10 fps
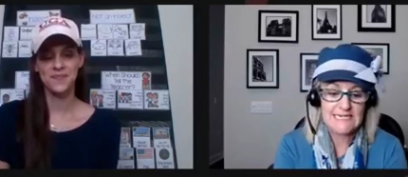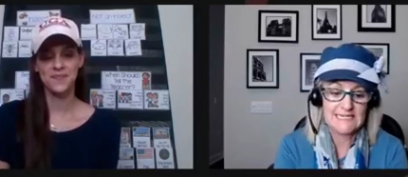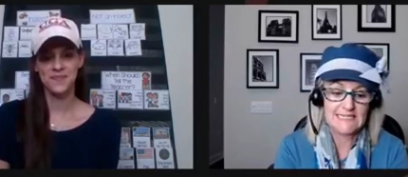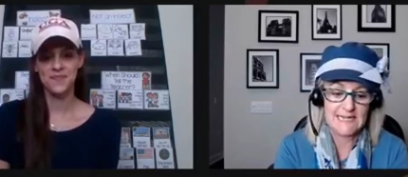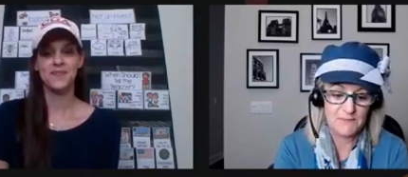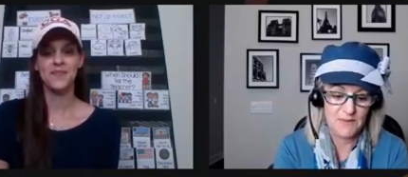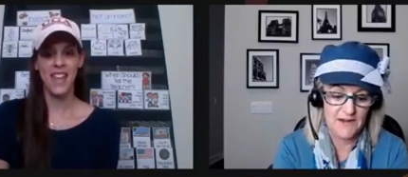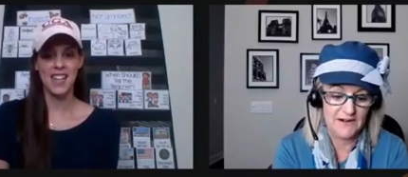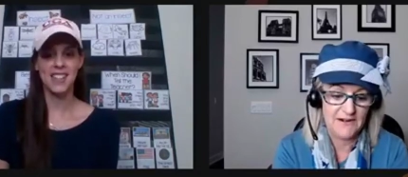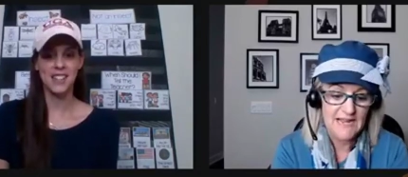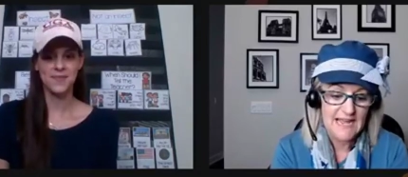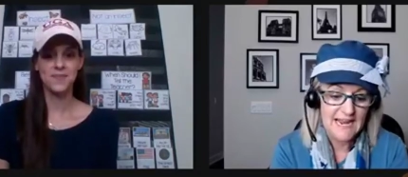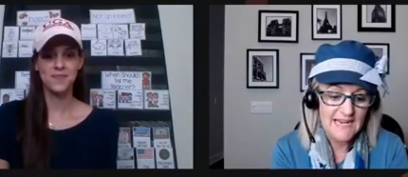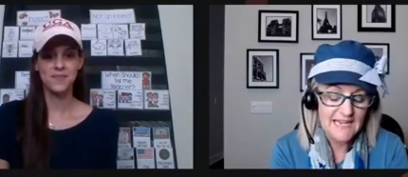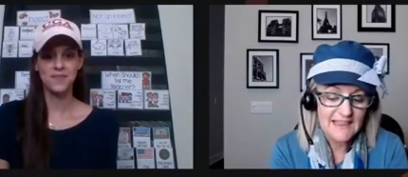Speaker 1: ideas up there. Yes.
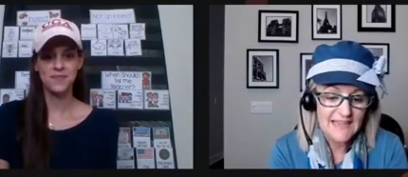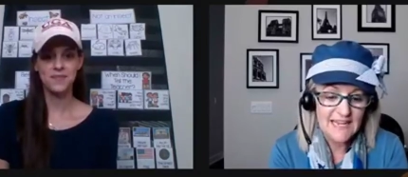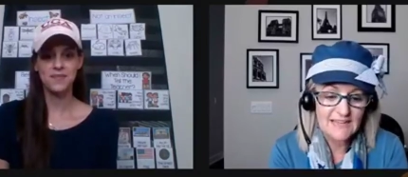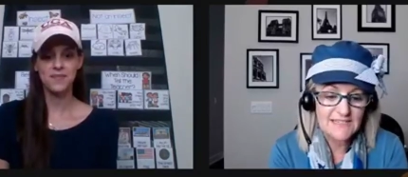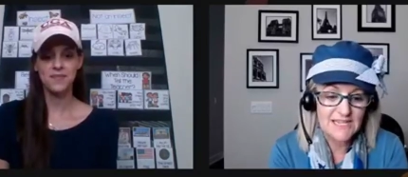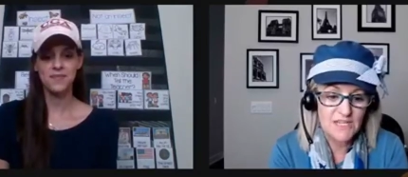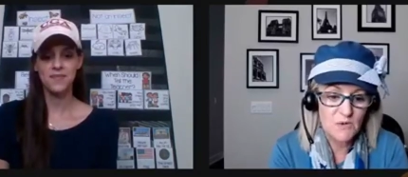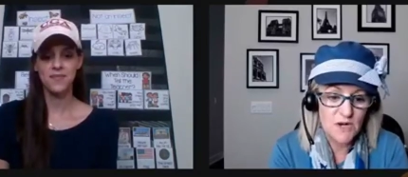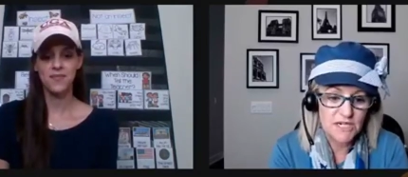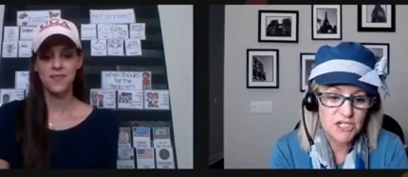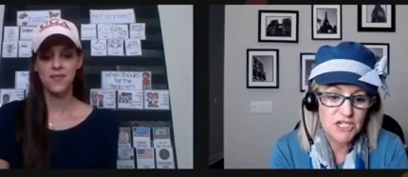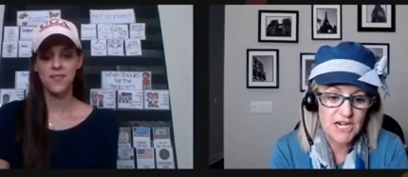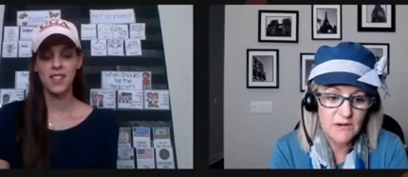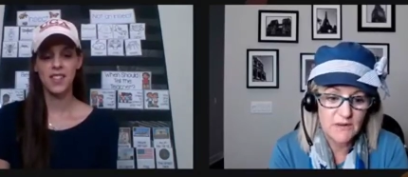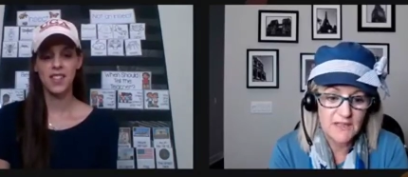Anything else that you want
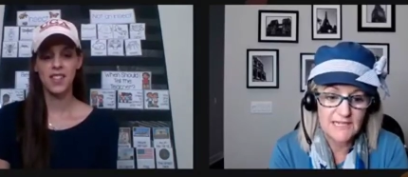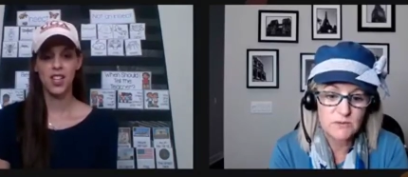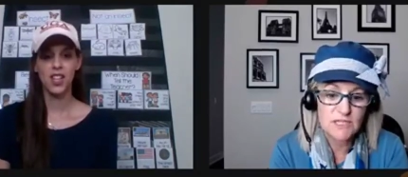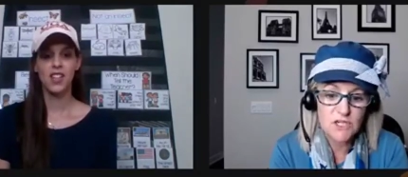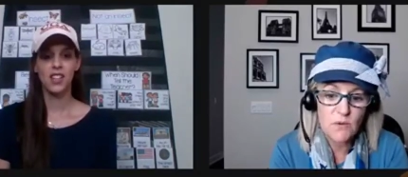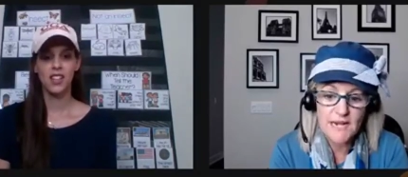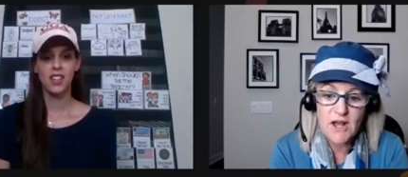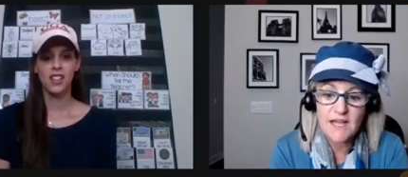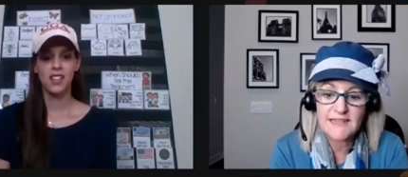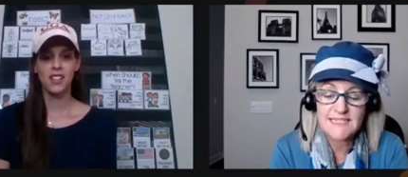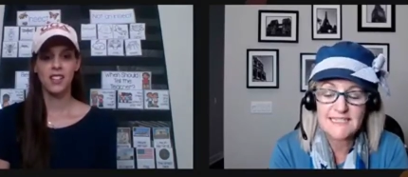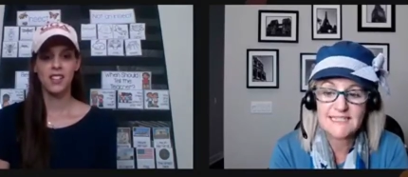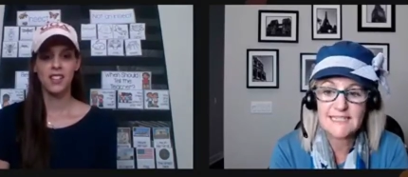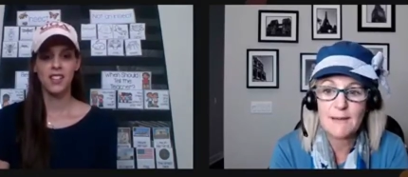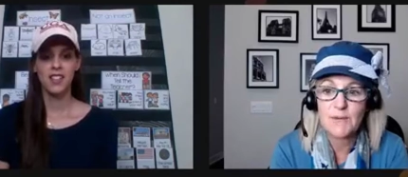to share with us? What's going on this
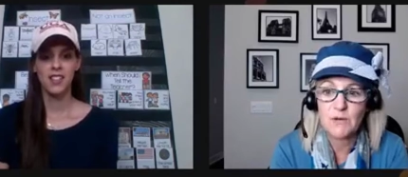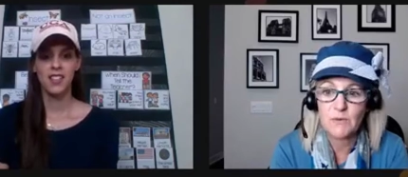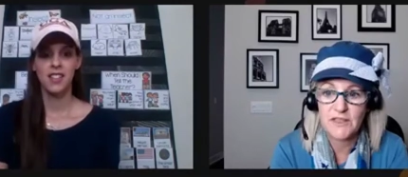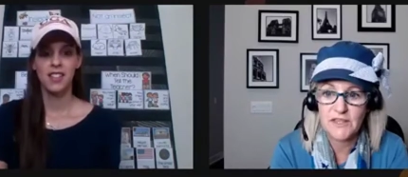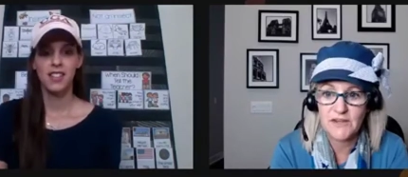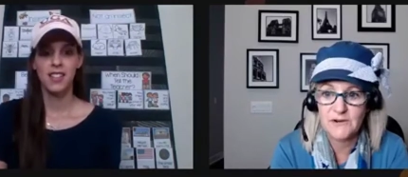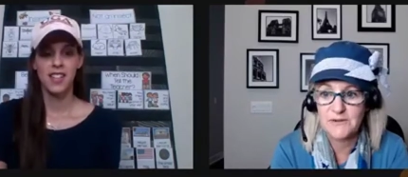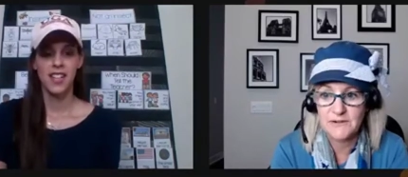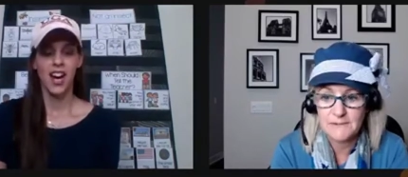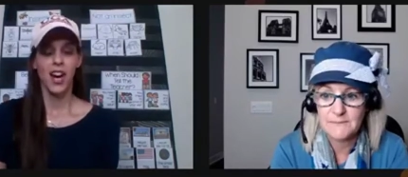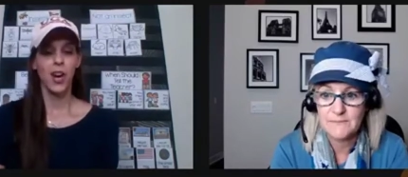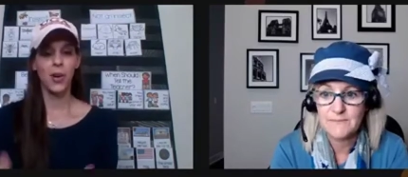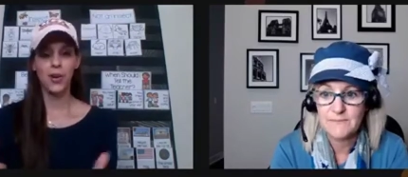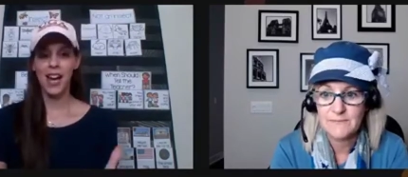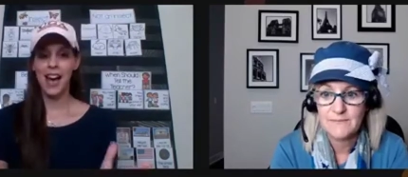summer with you?
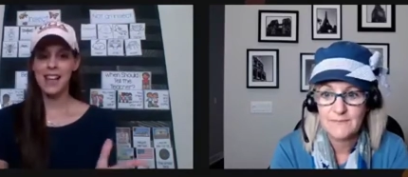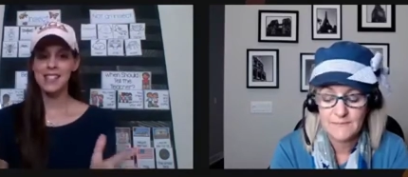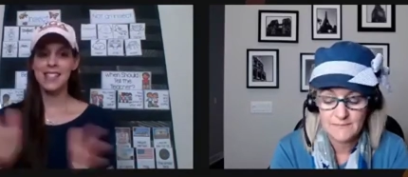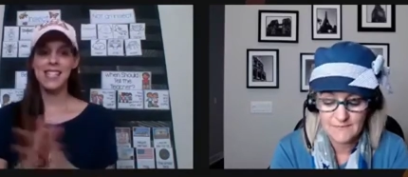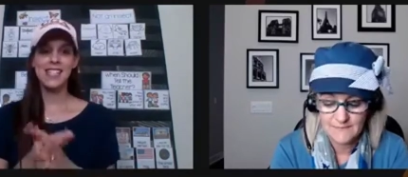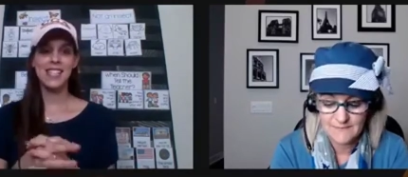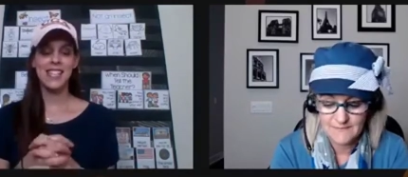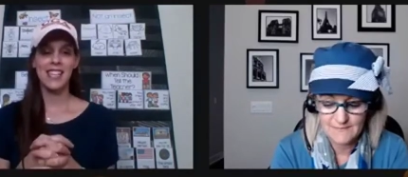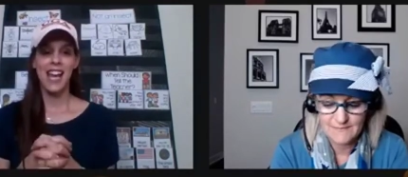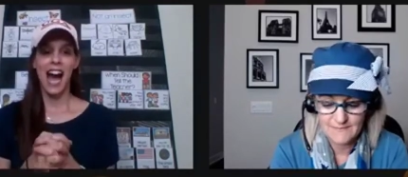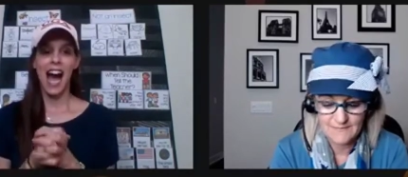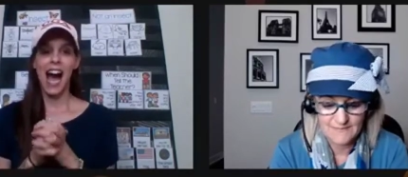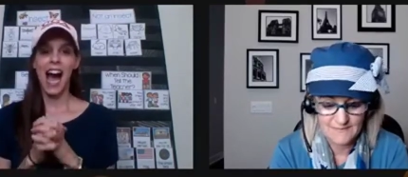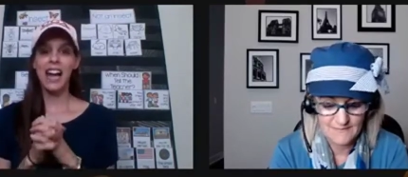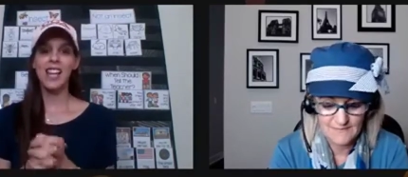
Speaker 2: Oh, guys, listen,
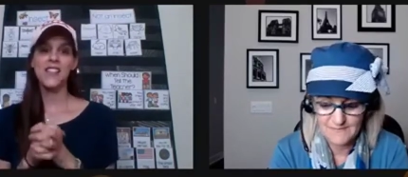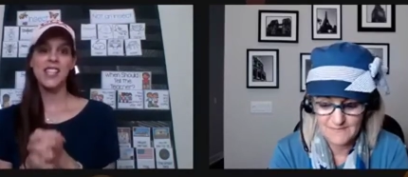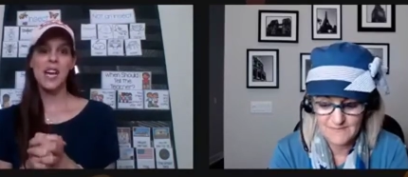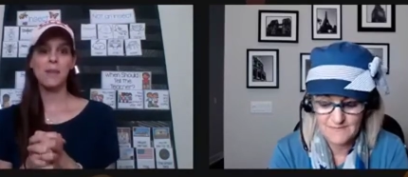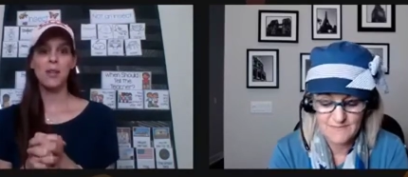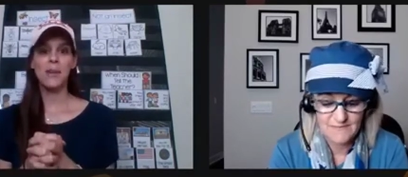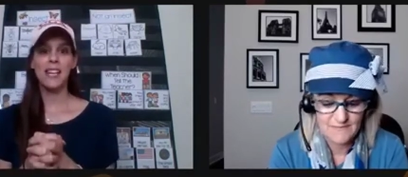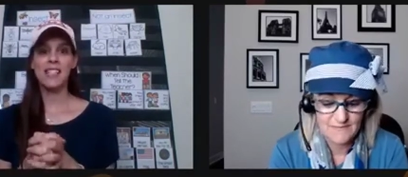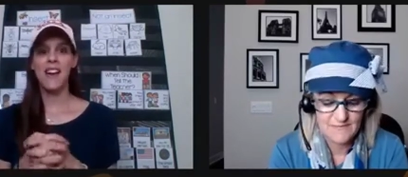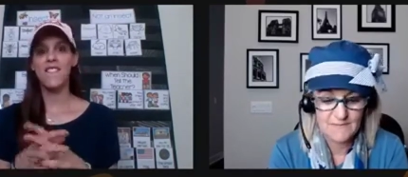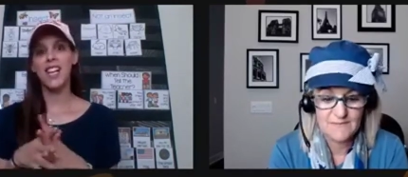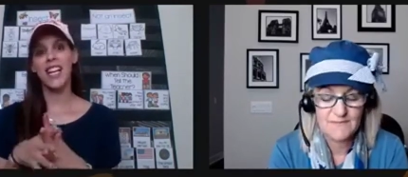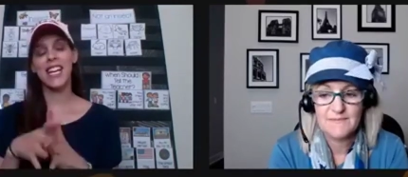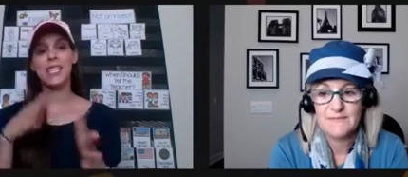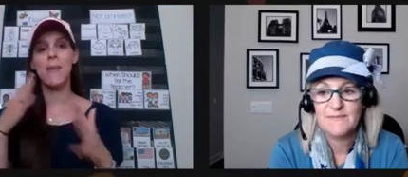I love summer because I
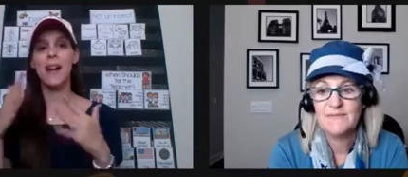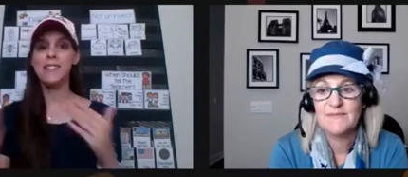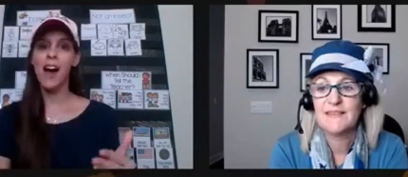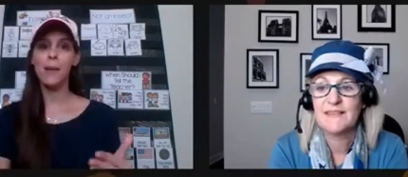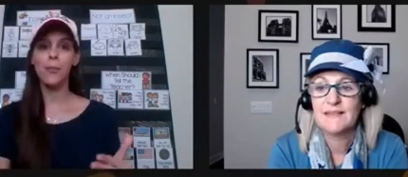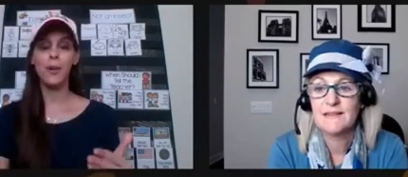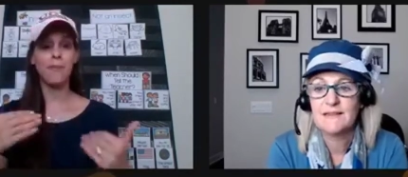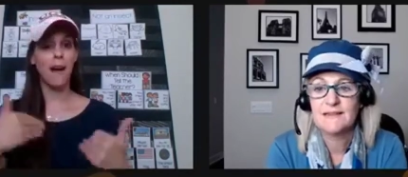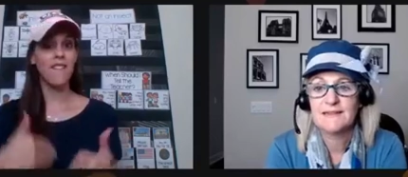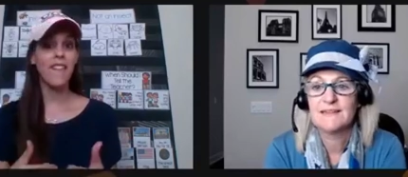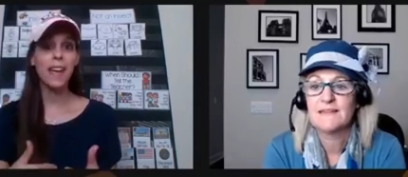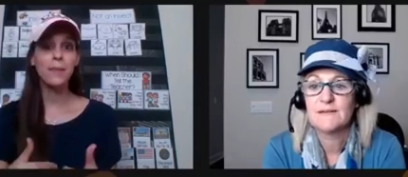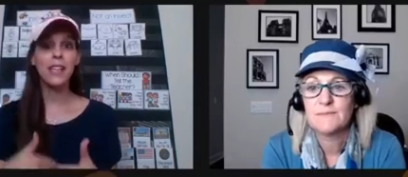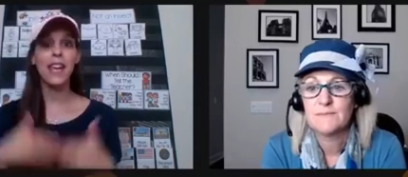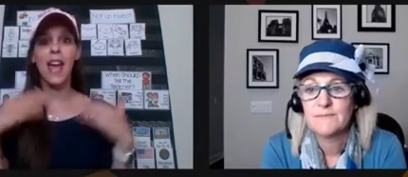feel like it's my time with my
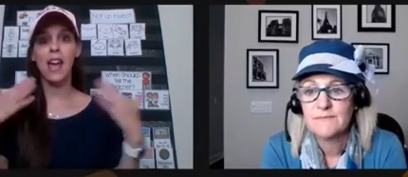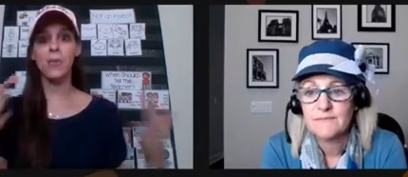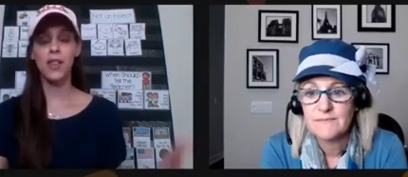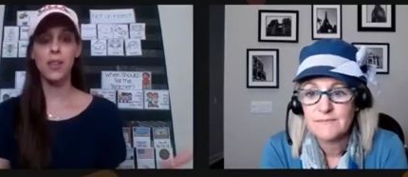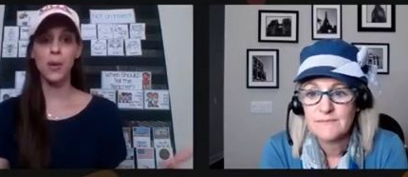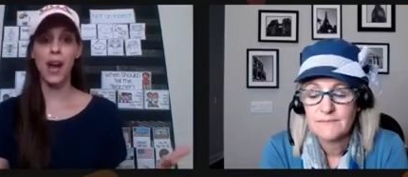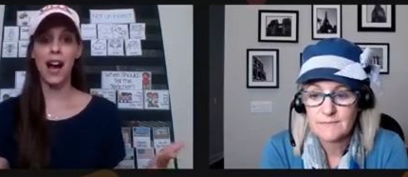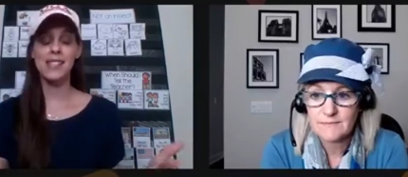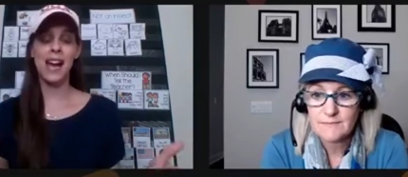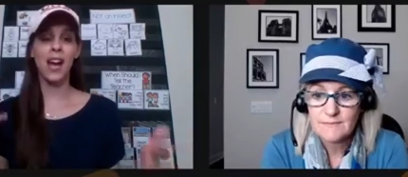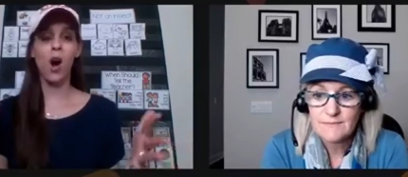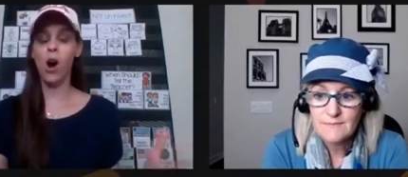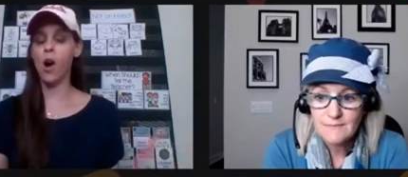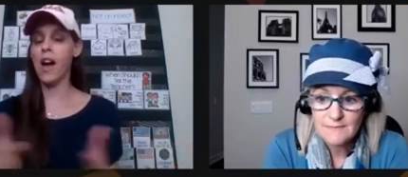family and with you guys. I